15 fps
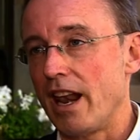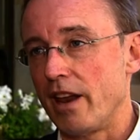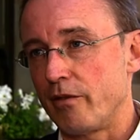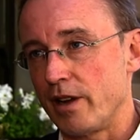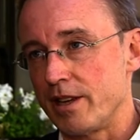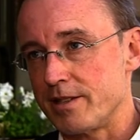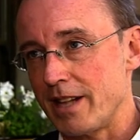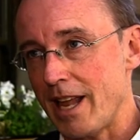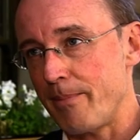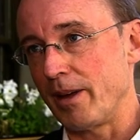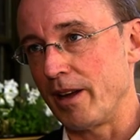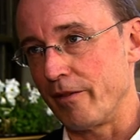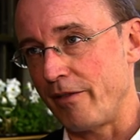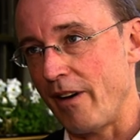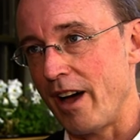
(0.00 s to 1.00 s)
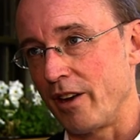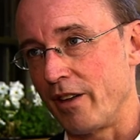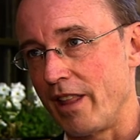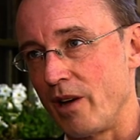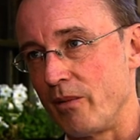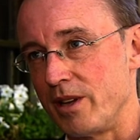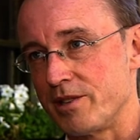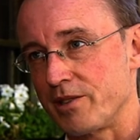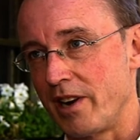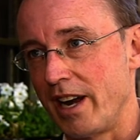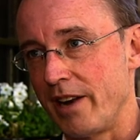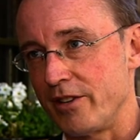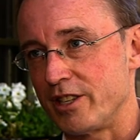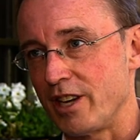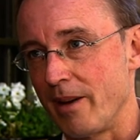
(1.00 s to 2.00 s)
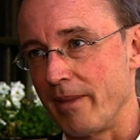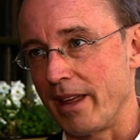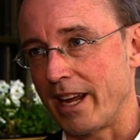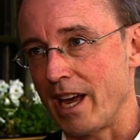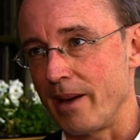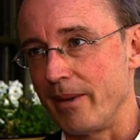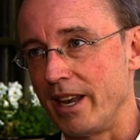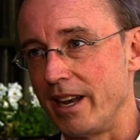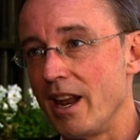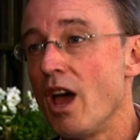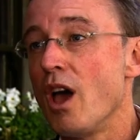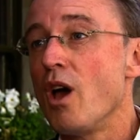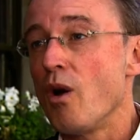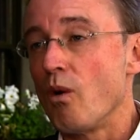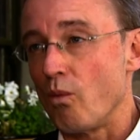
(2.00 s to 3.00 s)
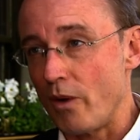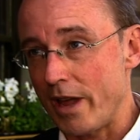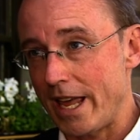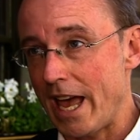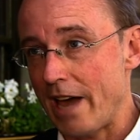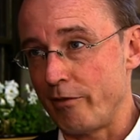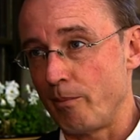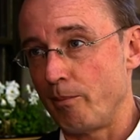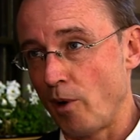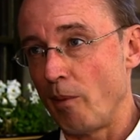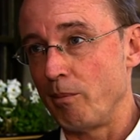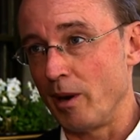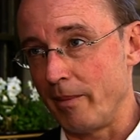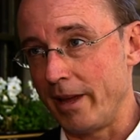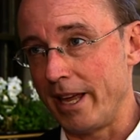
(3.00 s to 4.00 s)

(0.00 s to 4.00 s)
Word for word: and if we're slapping a fine on their windscreen every time they come in, we have a problem